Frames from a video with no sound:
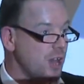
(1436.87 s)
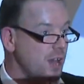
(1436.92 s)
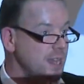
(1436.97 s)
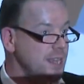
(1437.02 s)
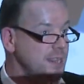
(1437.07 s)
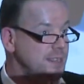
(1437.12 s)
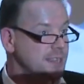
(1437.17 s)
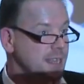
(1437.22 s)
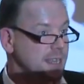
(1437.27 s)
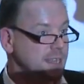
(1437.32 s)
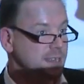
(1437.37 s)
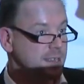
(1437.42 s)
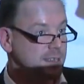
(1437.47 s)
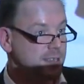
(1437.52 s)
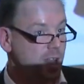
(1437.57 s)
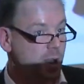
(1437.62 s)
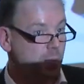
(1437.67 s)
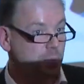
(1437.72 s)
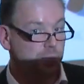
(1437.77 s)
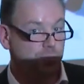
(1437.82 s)
I think
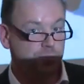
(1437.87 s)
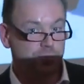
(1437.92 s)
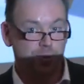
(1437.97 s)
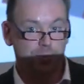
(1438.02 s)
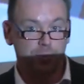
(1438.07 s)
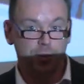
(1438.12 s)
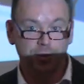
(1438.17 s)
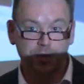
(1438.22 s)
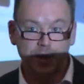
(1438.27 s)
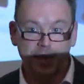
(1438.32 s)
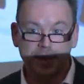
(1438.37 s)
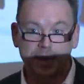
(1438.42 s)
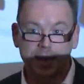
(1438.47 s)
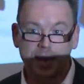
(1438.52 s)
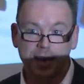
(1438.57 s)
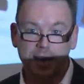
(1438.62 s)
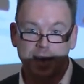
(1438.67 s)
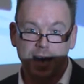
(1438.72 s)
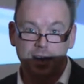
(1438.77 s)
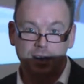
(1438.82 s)
come from
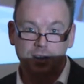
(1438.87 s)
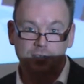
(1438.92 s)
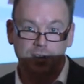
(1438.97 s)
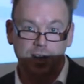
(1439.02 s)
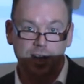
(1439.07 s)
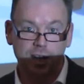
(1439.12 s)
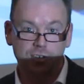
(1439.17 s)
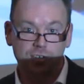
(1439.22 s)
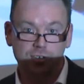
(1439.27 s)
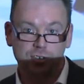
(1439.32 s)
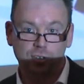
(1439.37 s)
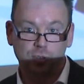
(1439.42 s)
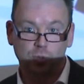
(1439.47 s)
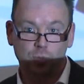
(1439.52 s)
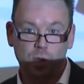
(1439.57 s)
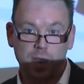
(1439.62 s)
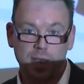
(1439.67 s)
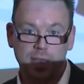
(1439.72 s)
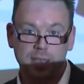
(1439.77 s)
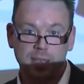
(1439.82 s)
thinking in a relational
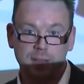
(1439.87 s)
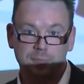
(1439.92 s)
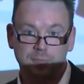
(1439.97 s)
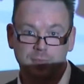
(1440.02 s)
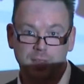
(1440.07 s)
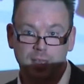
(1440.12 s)
way